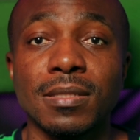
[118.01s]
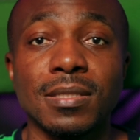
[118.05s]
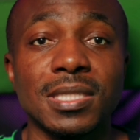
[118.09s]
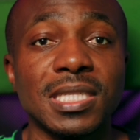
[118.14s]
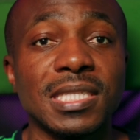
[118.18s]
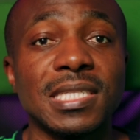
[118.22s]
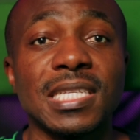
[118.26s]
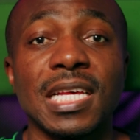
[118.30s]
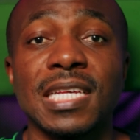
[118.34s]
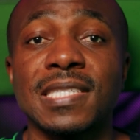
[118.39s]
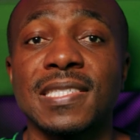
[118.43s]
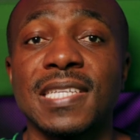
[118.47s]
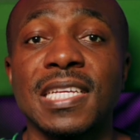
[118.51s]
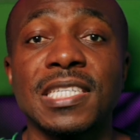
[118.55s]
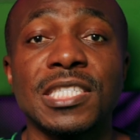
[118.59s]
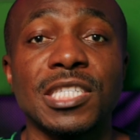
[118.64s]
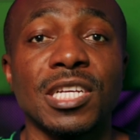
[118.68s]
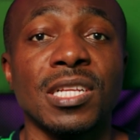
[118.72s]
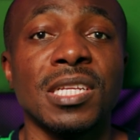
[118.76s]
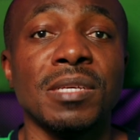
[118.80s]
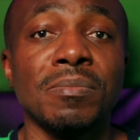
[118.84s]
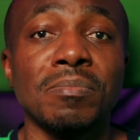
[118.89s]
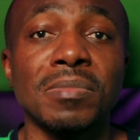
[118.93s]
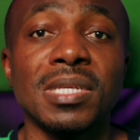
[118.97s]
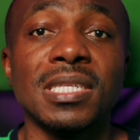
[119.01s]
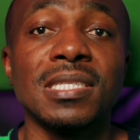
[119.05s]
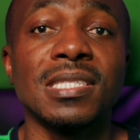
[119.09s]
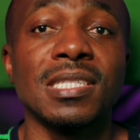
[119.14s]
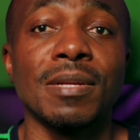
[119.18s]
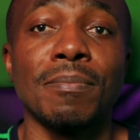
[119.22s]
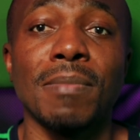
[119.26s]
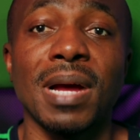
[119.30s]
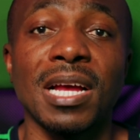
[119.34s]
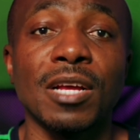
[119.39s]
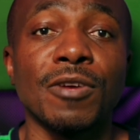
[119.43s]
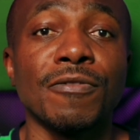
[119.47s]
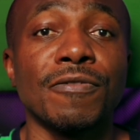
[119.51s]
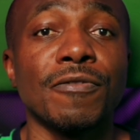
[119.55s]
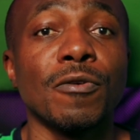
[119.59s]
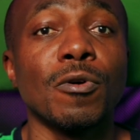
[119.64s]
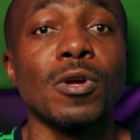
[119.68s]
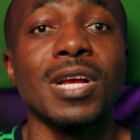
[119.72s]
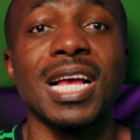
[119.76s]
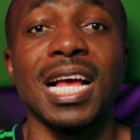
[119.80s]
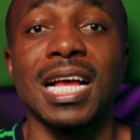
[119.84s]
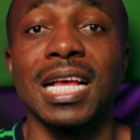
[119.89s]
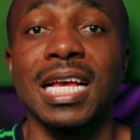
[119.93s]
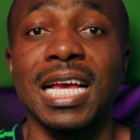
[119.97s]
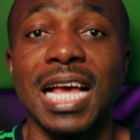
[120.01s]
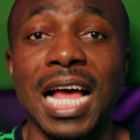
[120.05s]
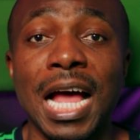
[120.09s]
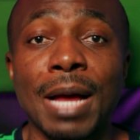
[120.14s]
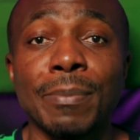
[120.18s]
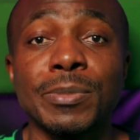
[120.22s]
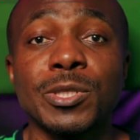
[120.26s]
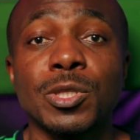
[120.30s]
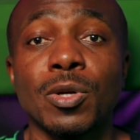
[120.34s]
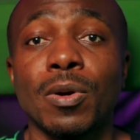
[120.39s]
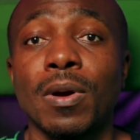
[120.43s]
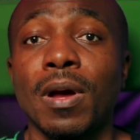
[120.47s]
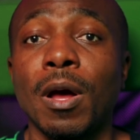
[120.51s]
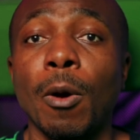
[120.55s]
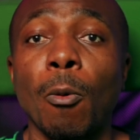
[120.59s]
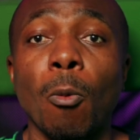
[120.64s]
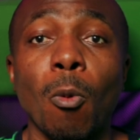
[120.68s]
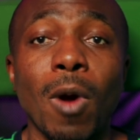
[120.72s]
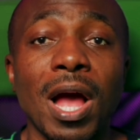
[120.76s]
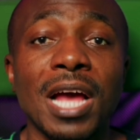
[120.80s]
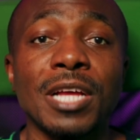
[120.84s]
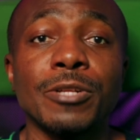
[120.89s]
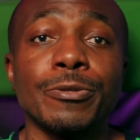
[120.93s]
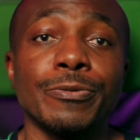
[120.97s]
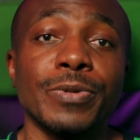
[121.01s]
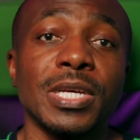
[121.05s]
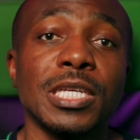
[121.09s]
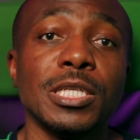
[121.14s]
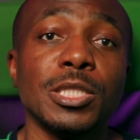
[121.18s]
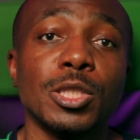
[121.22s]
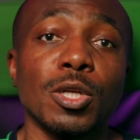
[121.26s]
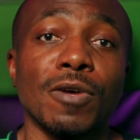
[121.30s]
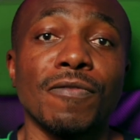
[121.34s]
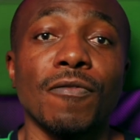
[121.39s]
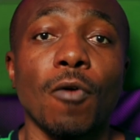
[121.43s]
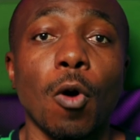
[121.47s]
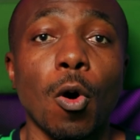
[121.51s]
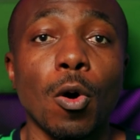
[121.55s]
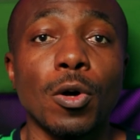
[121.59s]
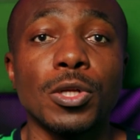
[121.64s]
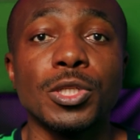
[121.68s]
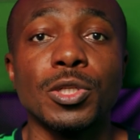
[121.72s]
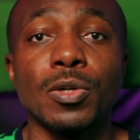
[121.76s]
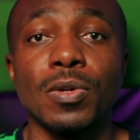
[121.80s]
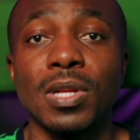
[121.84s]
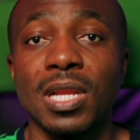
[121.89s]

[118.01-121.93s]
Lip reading: this essentially means the microphone can capture a wide range of audio